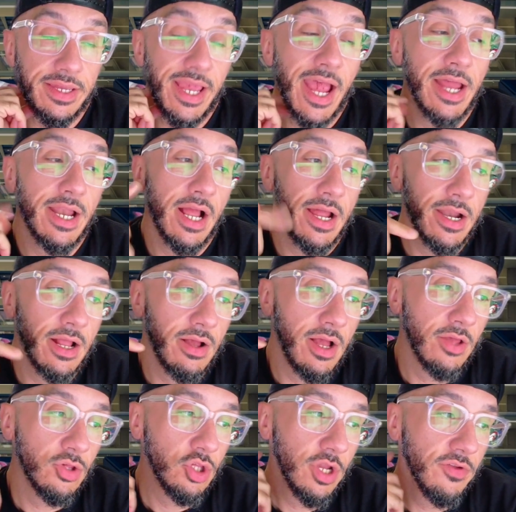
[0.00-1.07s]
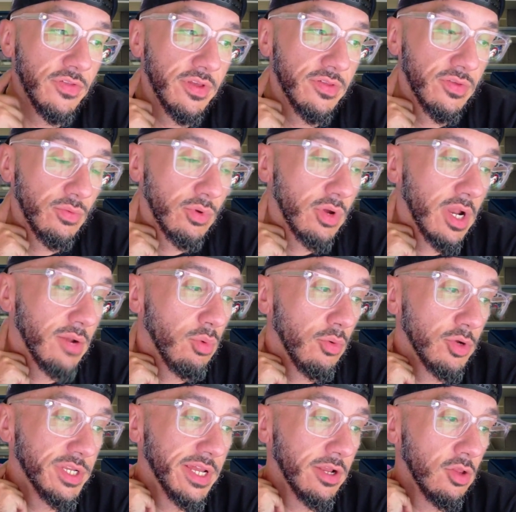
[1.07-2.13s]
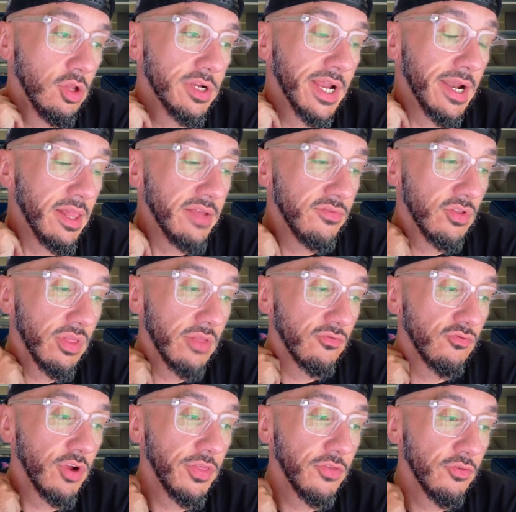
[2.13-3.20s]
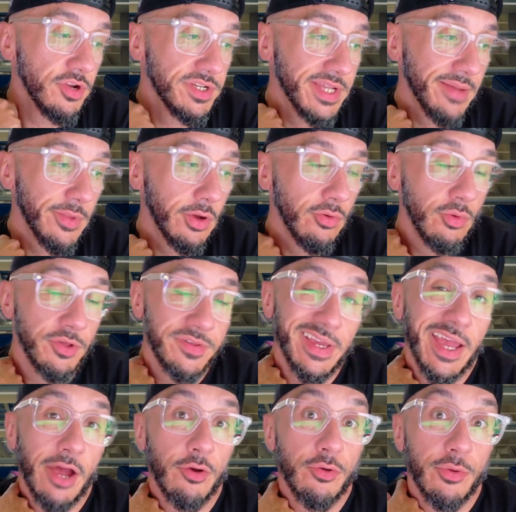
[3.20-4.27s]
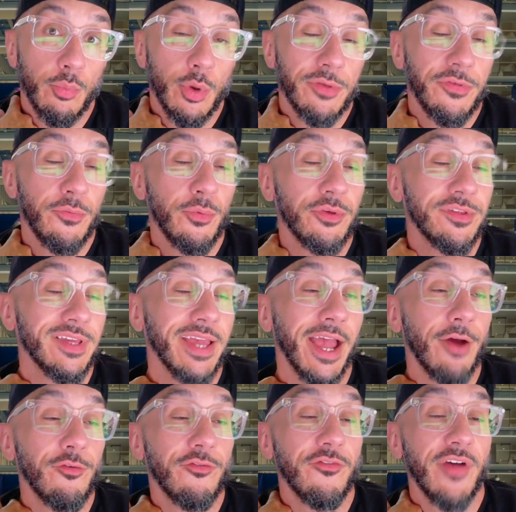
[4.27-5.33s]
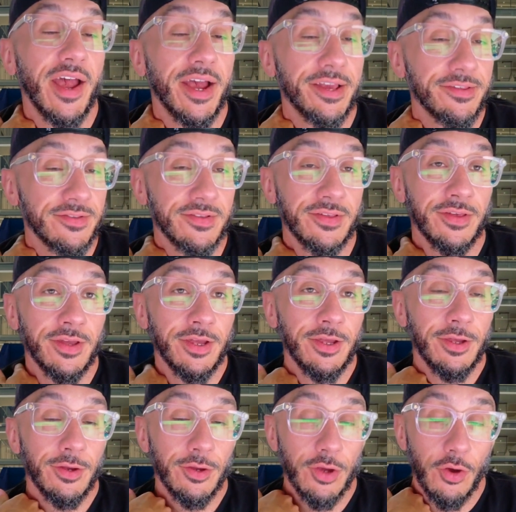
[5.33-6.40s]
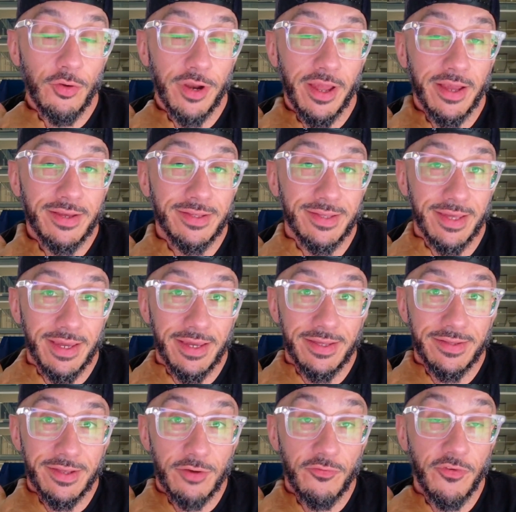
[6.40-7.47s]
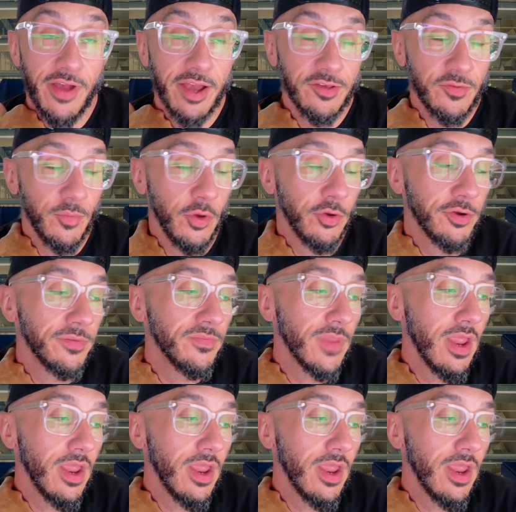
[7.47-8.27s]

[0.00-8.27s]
Yeah, and I'll share this kind of what we're taking a look at. I'll even run through a demo. We'll see how fast Codex is in fast mode.